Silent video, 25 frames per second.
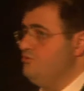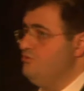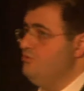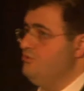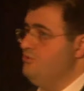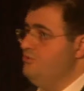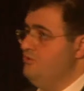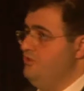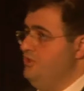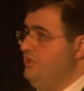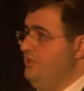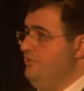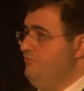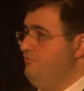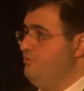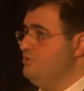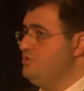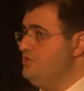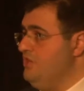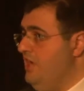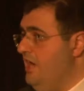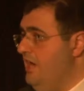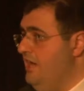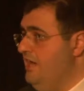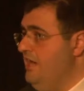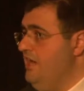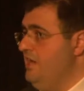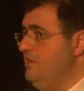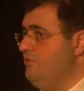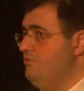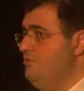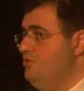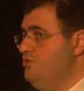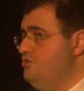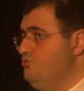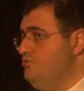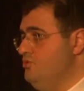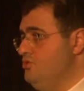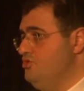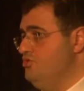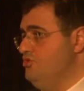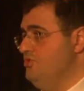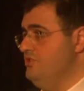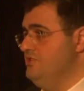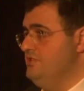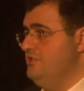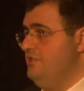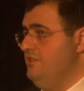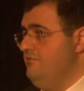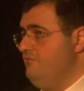to the Fusha language, which
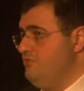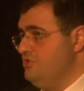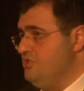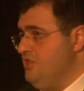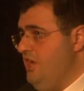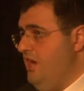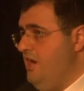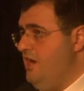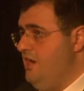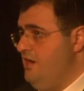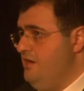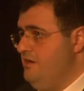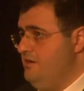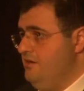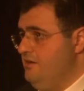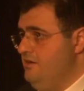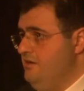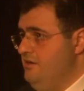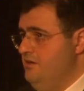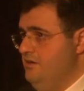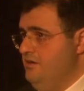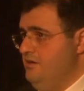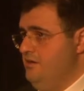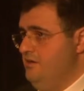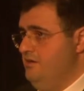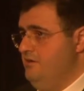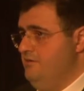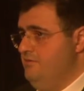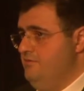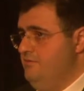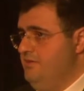is the Fusha,